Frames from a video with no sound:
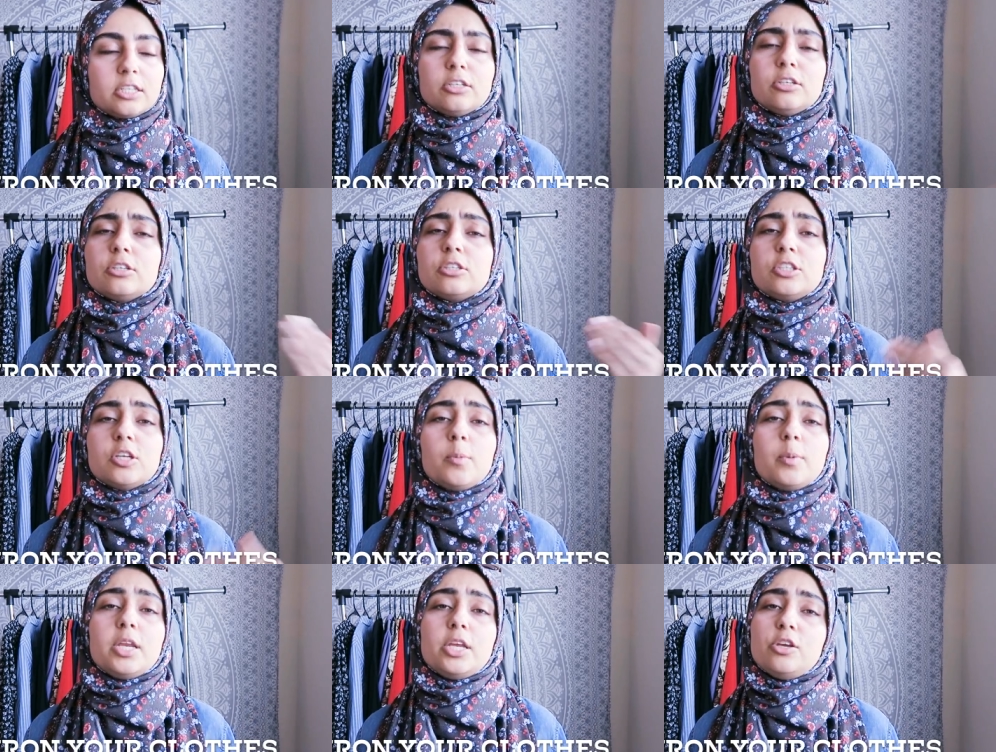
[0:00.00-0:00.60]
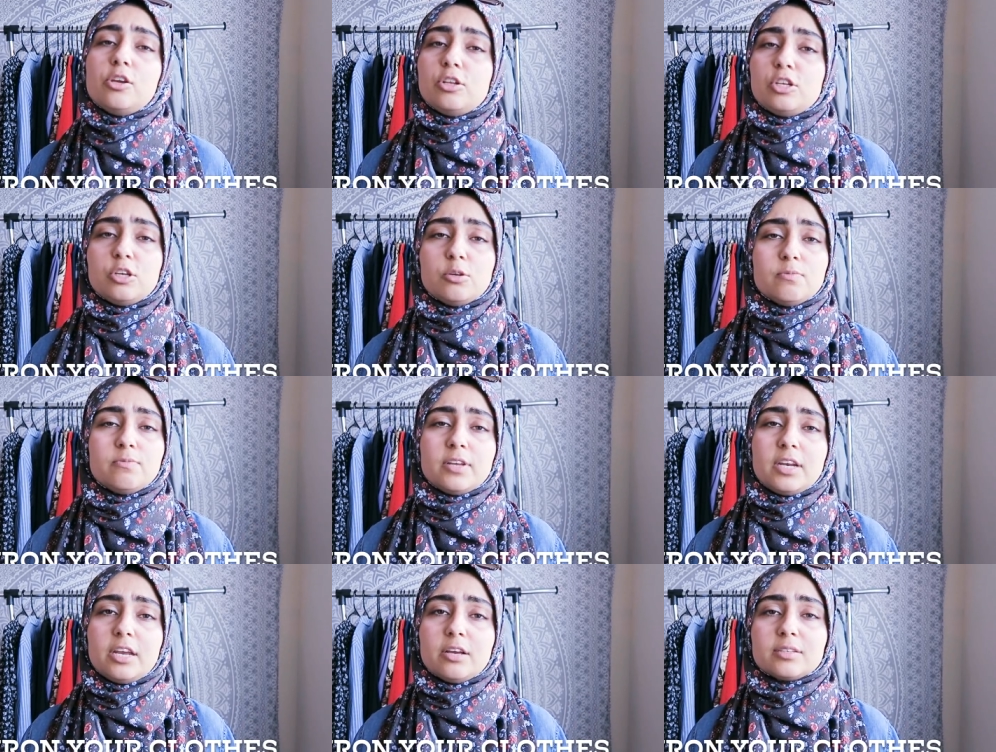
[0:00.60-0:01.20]
There are so many
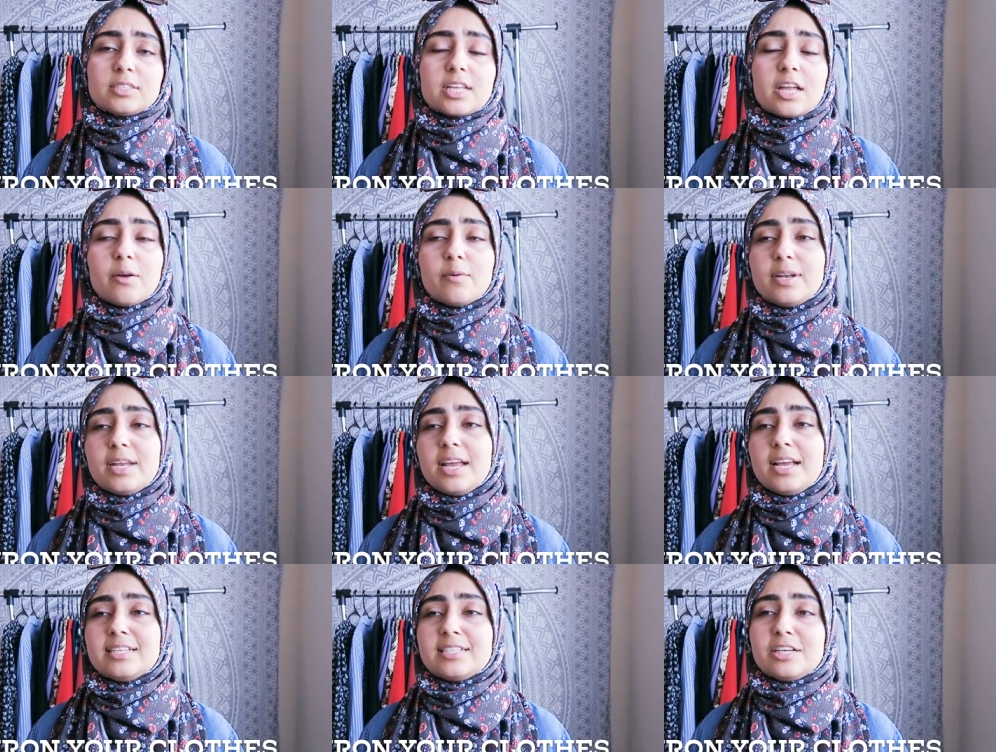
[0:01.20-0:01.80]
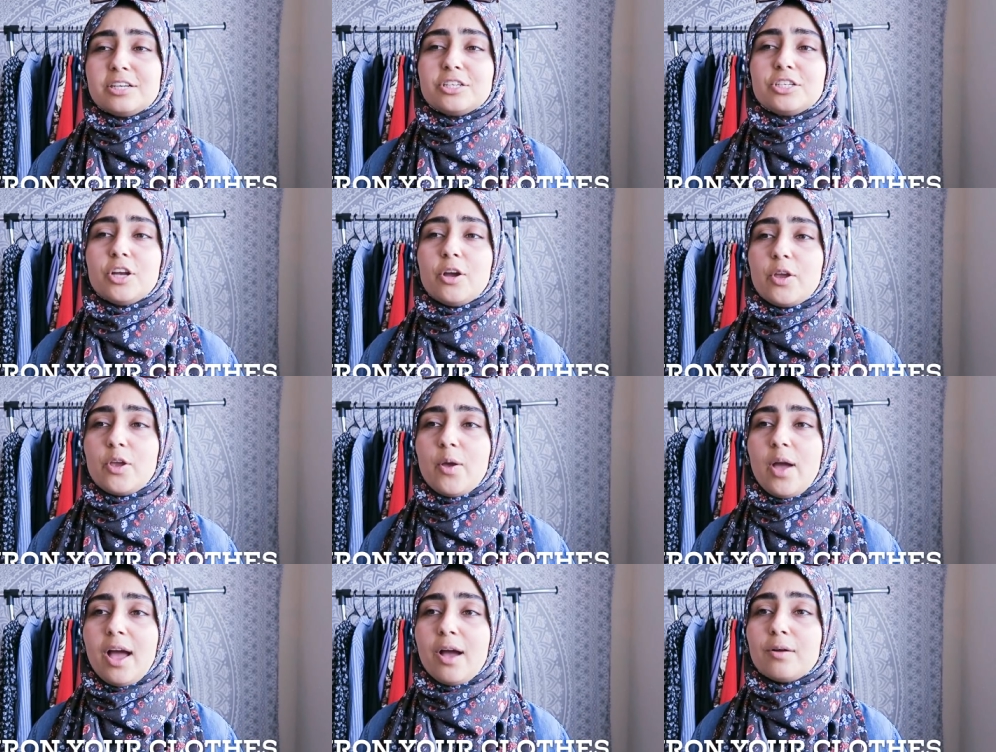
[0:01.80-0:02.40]
YouTube videos nowadays that show
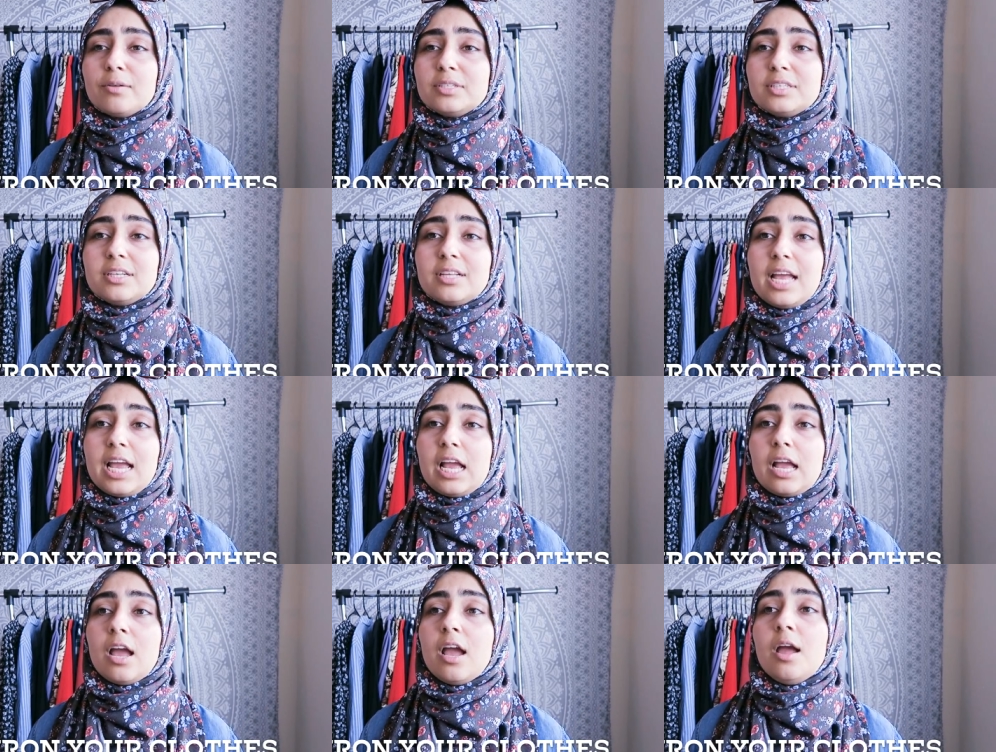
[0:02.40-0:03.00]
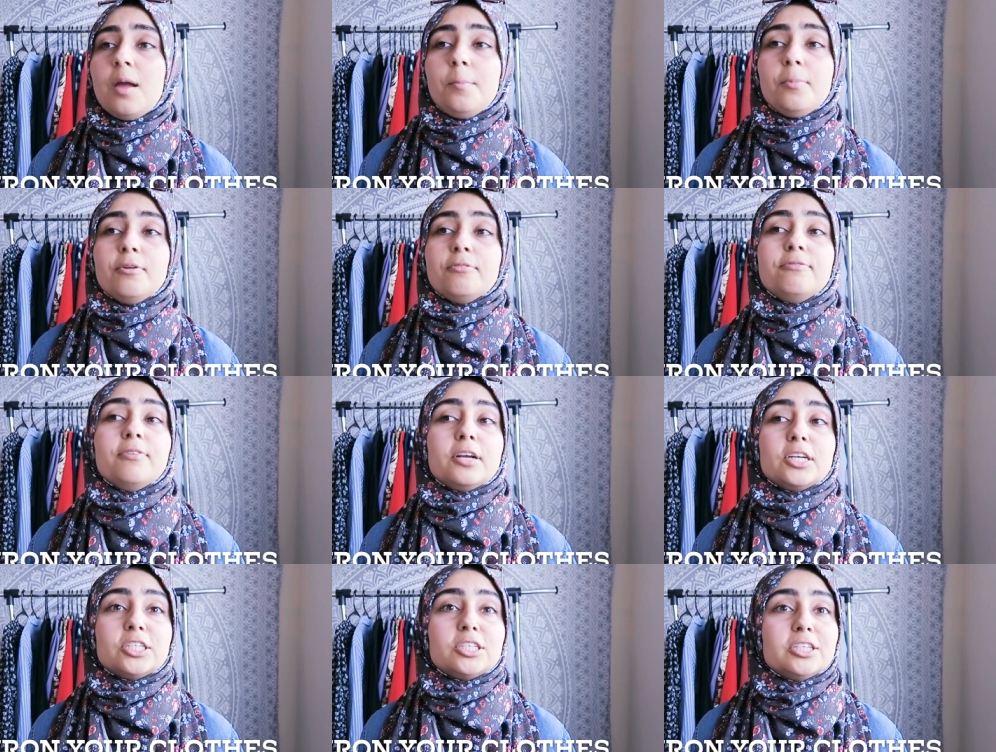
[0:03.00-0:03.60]
you how to like
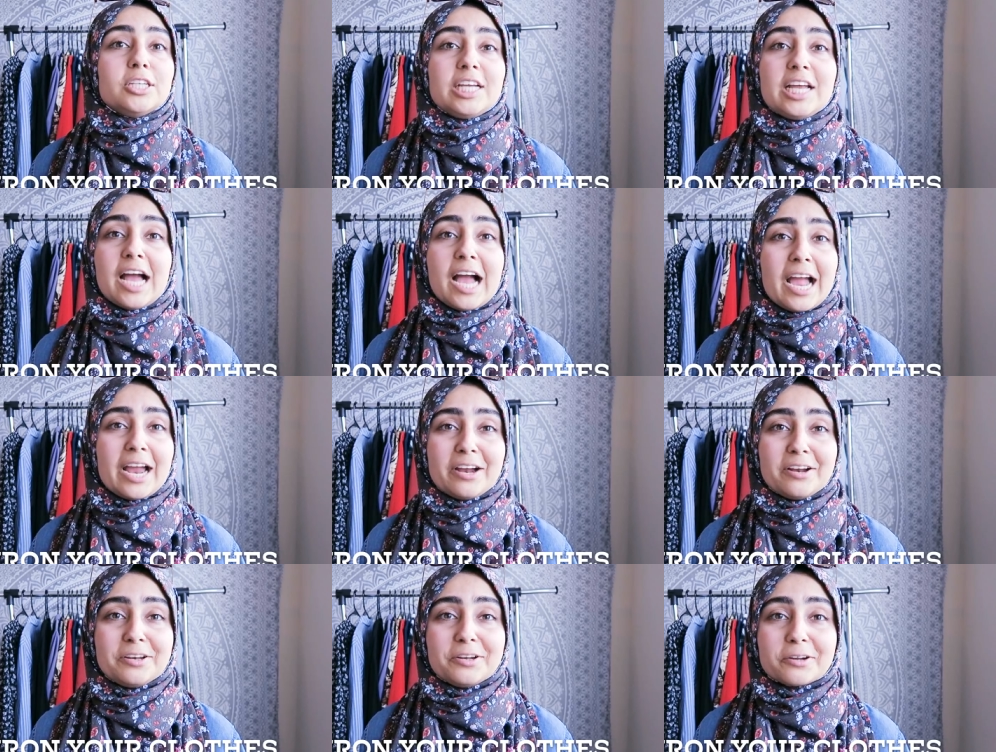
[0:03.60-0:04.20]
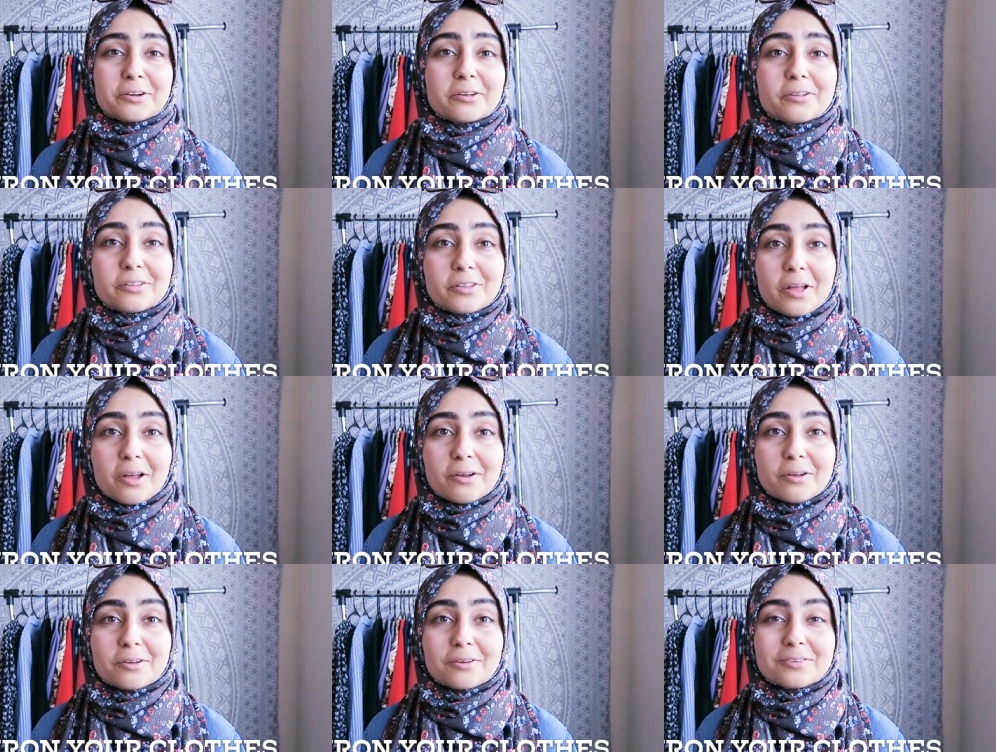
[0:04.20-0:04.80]
professionally iron your
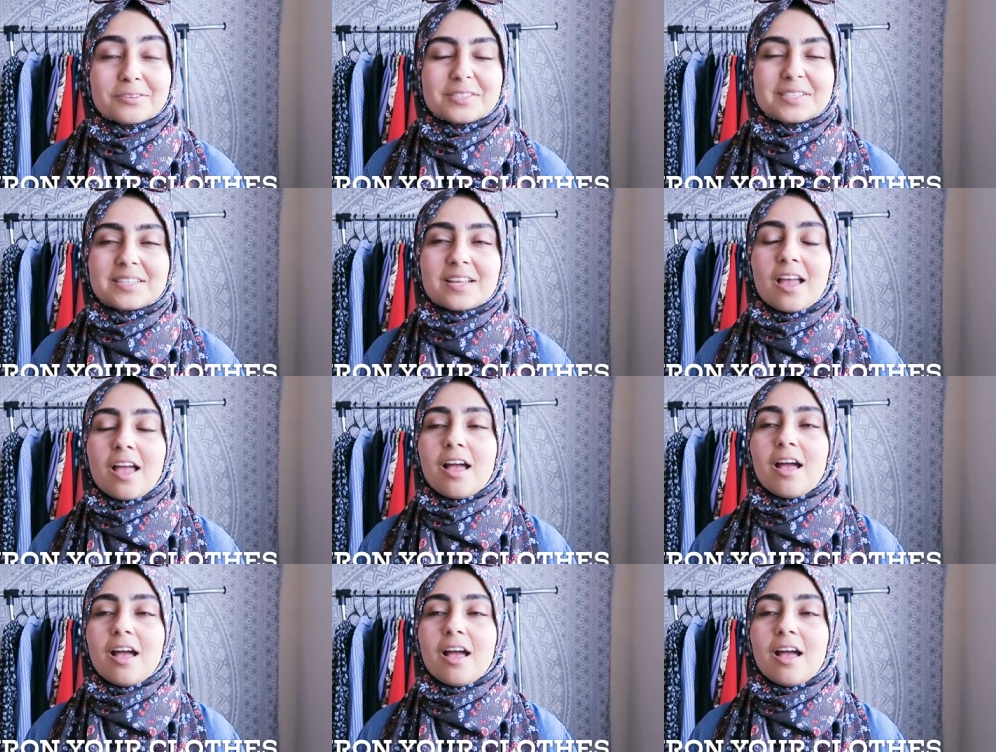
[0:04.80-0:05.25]
clothes. So